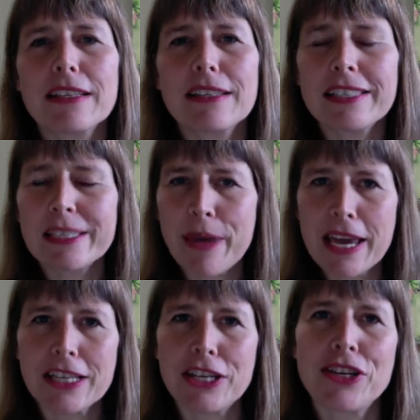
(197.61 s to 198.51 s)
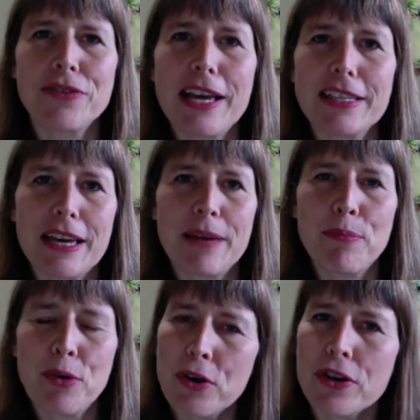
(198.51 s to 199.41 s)
speak to you as a
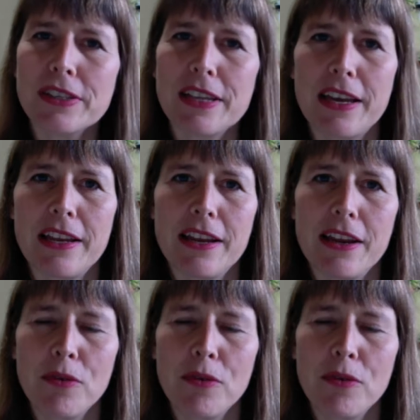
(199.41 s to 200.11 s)
person